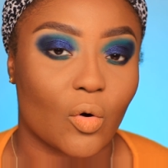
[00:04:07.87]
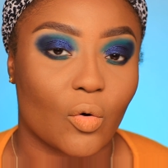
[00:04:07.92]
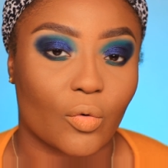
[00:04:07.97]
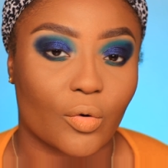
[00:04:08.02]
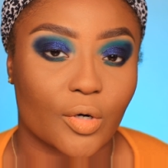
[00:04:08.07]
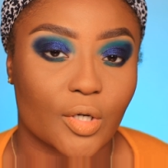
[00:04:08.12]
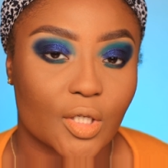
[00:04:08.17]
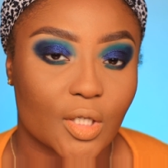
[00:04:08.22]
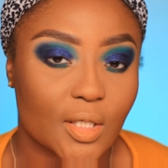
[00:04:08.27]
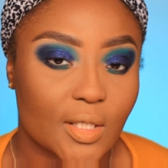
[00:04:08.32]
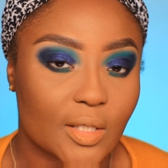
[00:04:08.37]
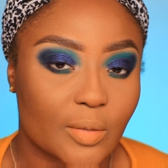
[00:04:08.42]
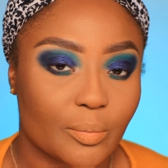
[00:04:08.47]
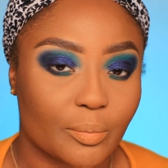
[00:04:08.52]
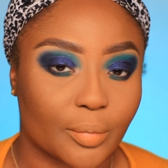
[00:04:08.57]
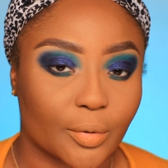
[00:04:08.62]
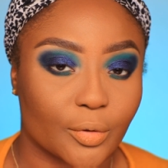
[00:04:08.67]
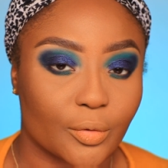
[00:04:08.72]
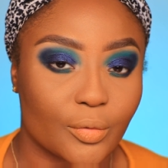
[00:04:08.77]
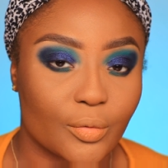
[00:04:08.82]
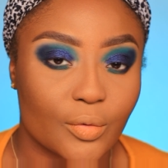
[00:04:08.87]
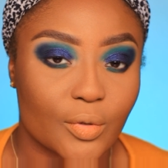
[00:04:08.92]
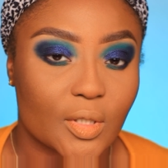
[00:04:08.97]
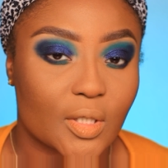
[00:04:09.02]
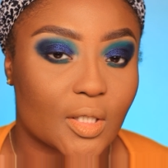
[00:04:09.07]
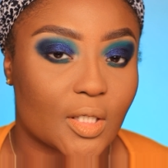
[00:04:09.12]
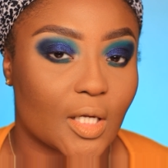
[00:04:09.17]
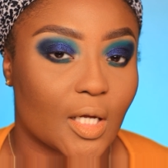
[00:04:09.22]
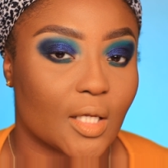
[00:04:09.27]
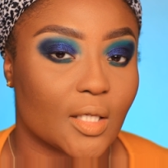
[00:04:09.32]
oranges and
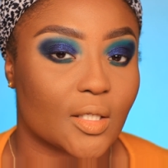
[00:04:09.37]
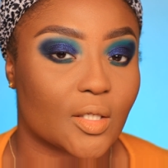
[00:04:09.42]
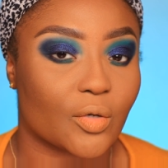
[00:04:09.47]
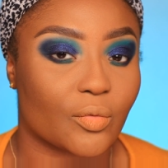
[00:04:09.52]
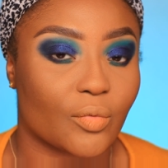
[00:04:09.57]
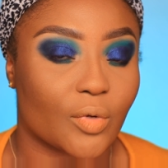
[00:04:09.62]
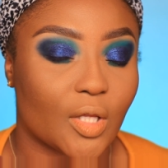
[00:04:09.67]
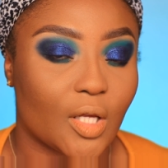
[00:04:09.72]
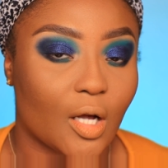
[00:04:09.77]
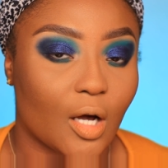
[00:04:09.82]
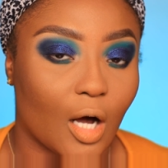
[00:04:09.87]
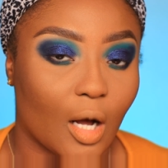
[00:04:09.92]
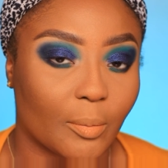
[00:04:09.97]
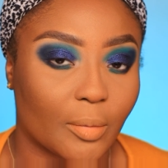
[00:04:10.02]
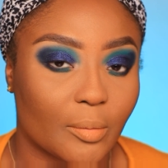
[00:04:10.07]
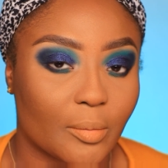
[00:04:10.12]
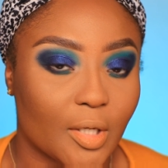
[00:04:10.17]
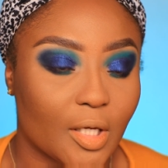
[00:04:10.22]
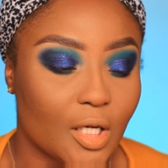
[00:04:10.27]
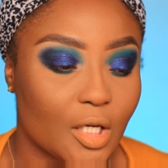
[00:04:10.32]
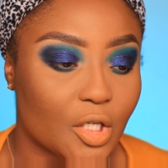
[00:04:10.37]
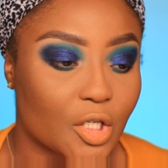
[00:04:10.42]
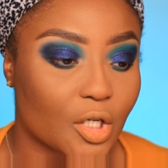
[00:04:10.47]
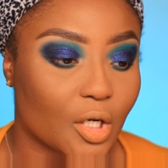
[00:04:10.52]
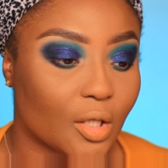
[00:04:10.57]
blues tend to really complement each